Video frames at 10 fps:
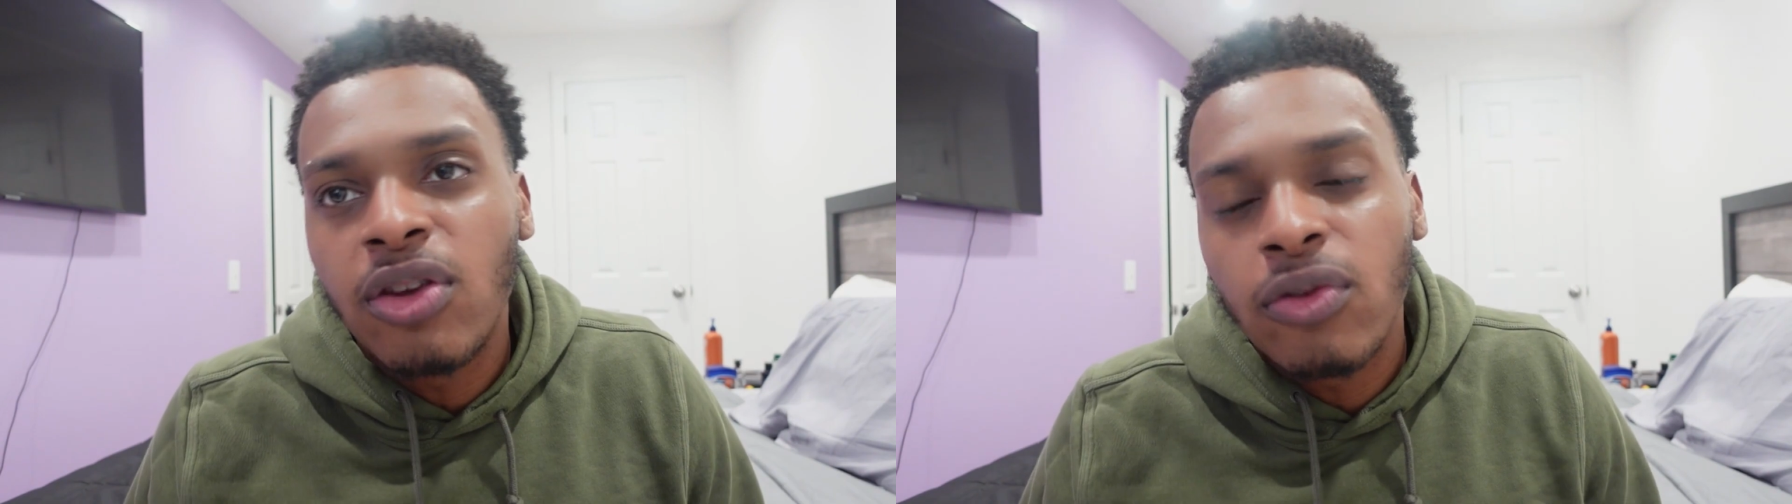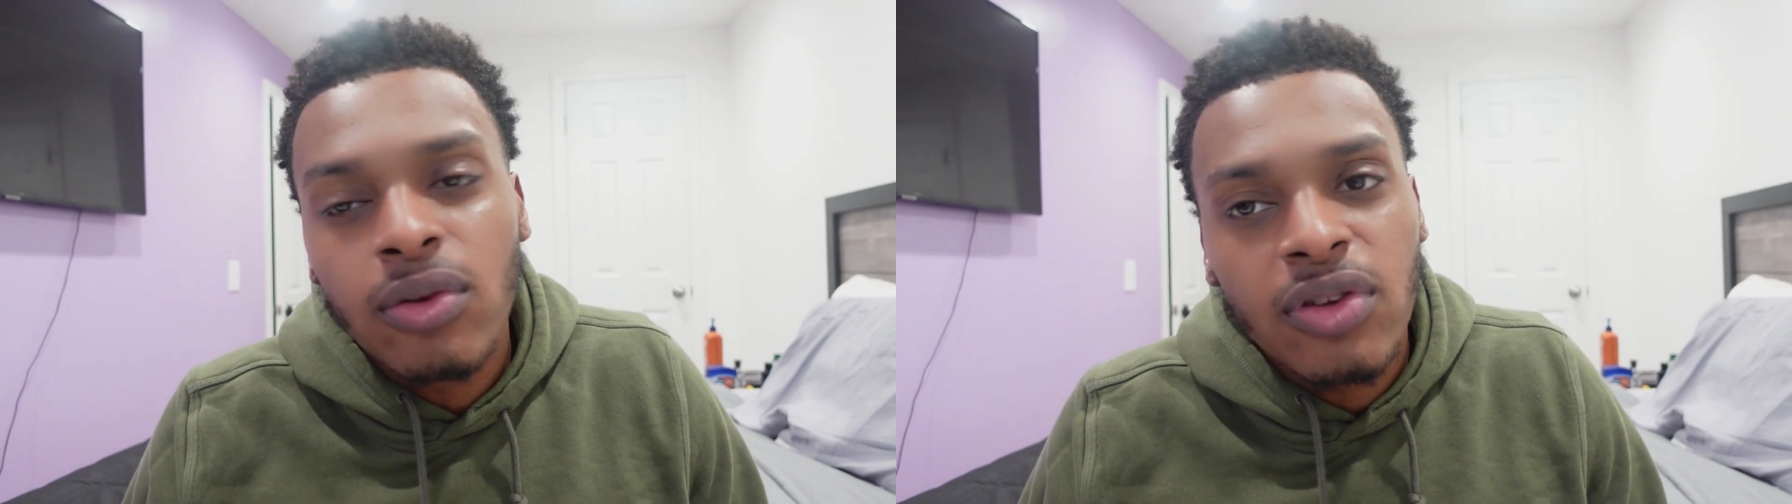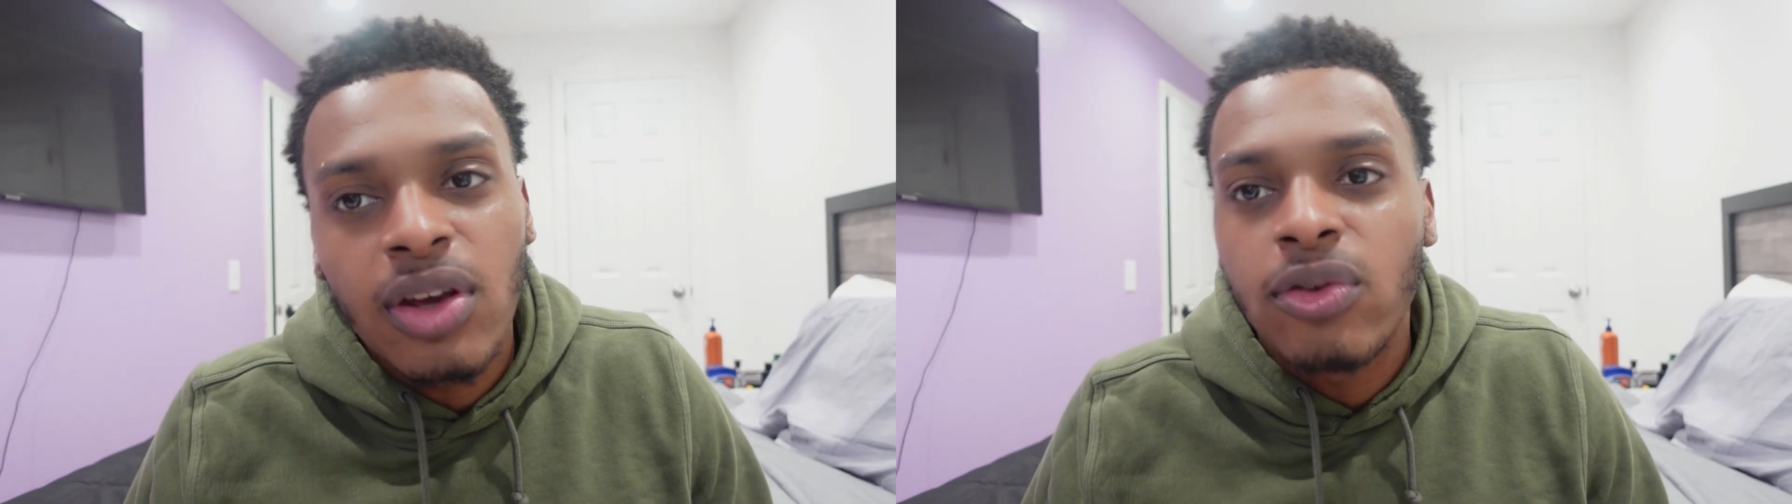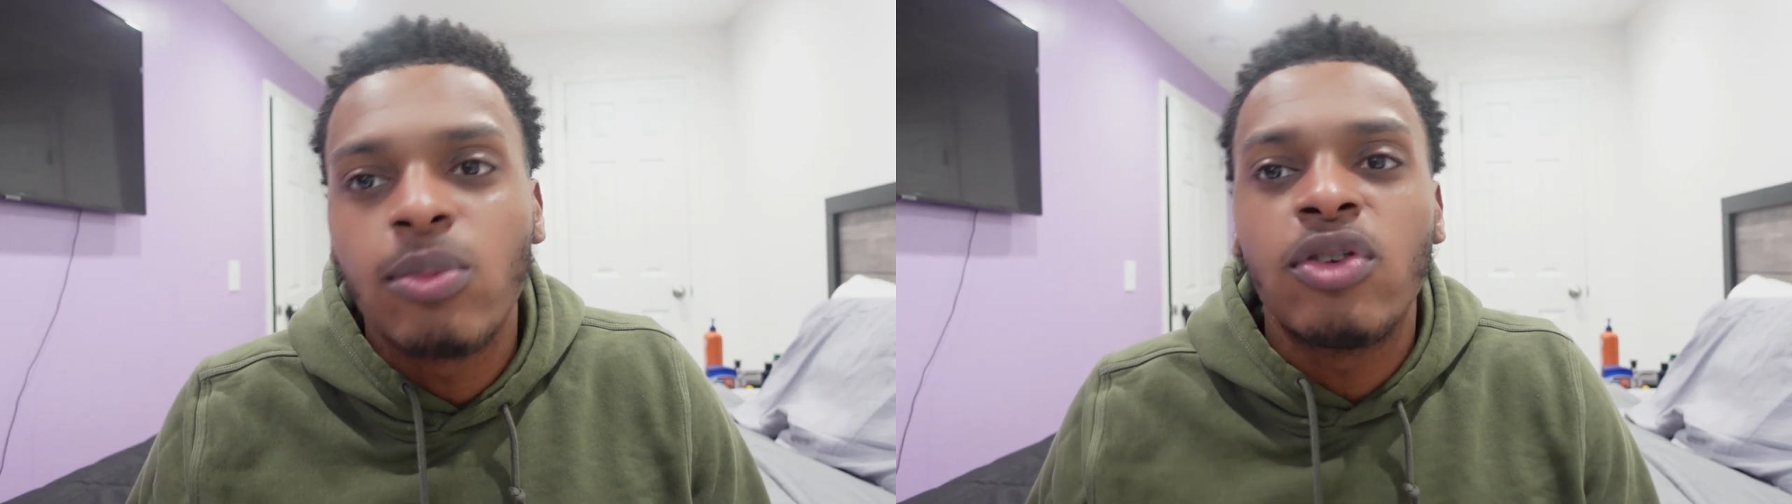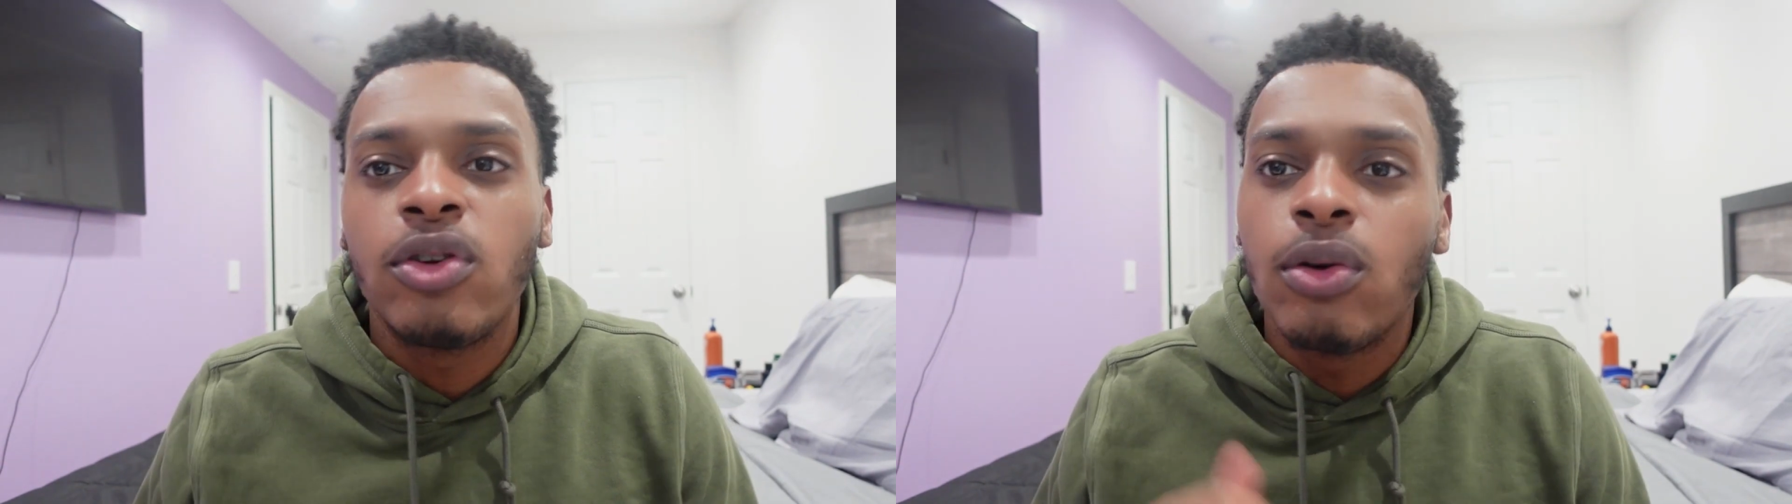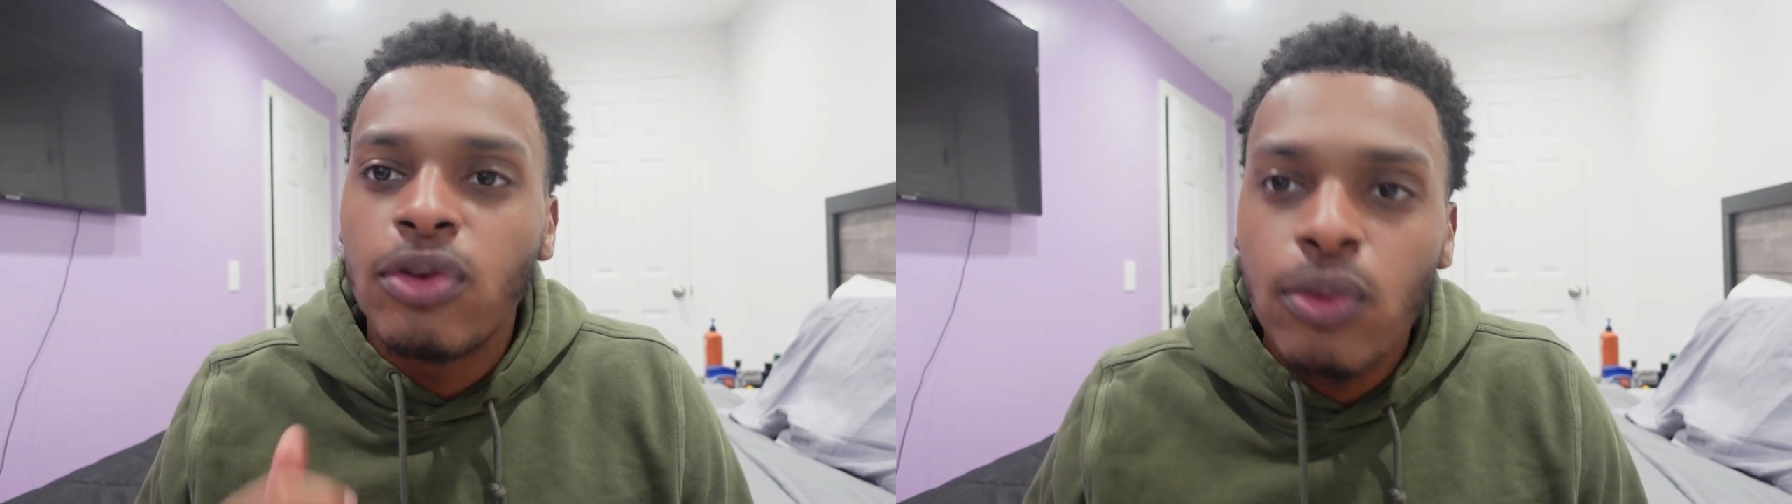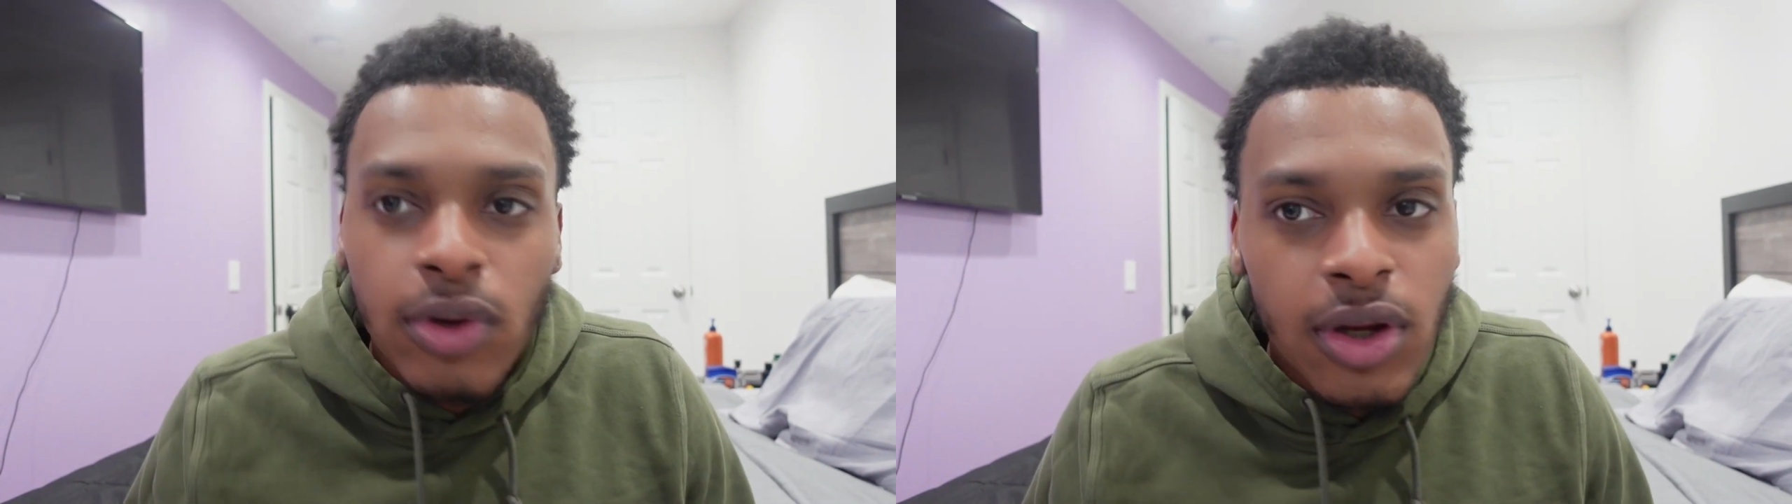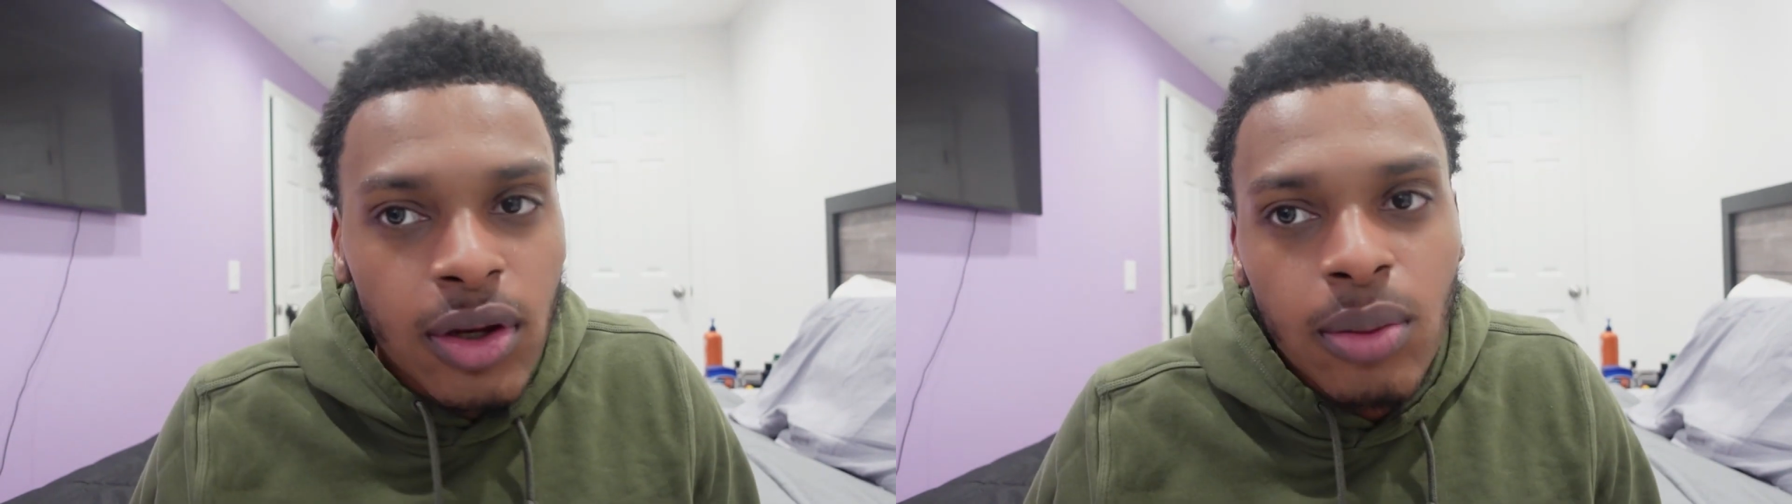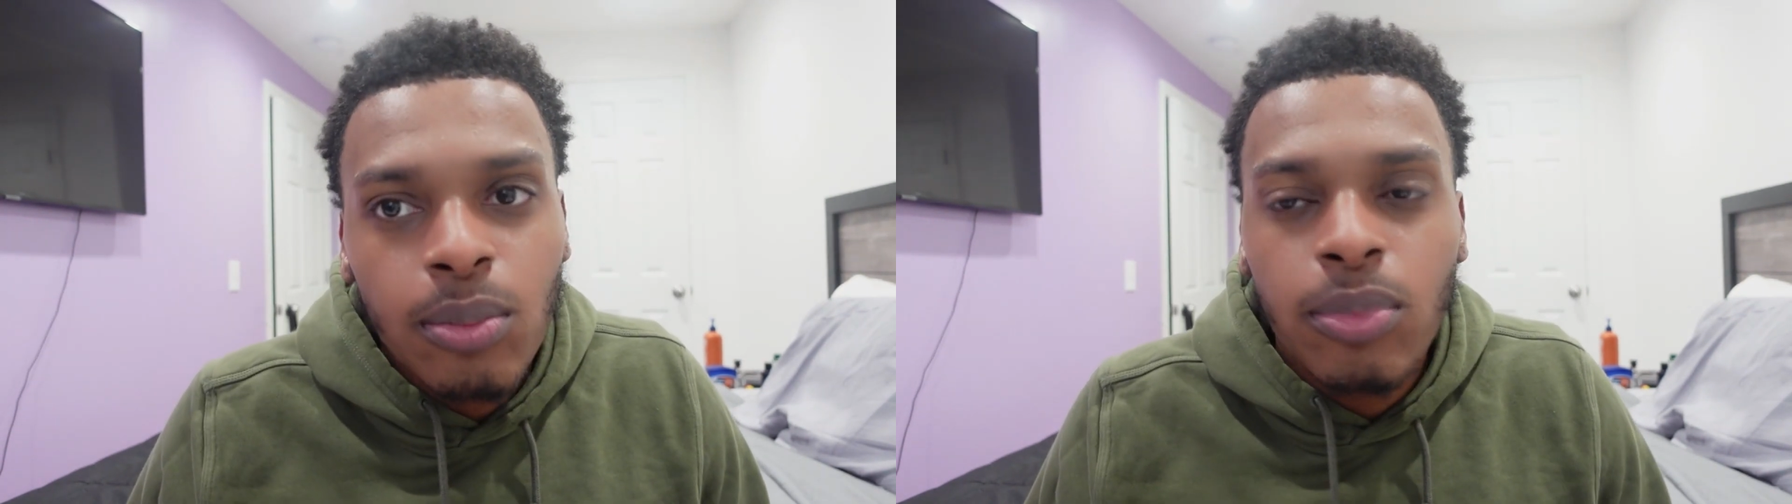Eastern time. So make sure you go tune in,